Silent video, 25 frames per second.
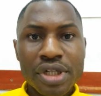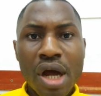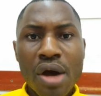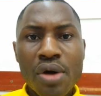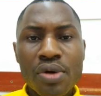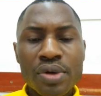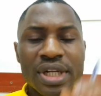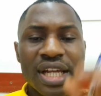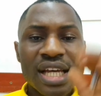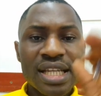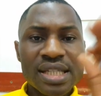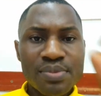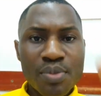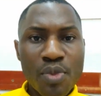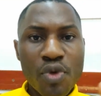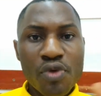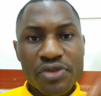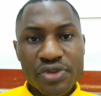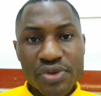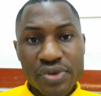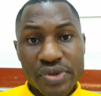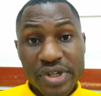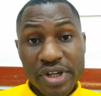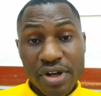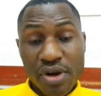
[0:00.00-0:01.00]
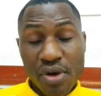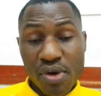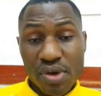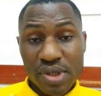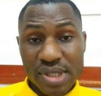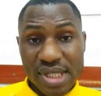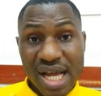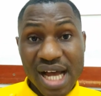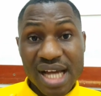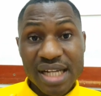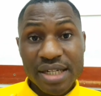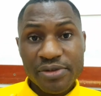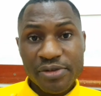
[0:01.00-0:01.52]
Now, let's move to the
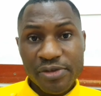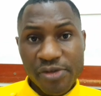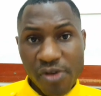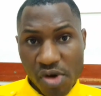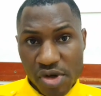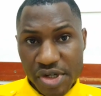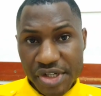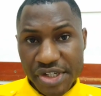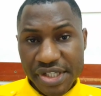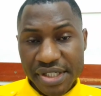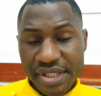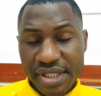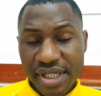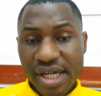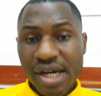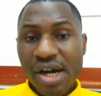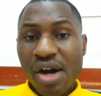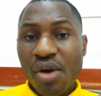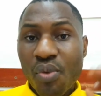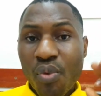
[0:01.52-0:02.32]
course and the funding.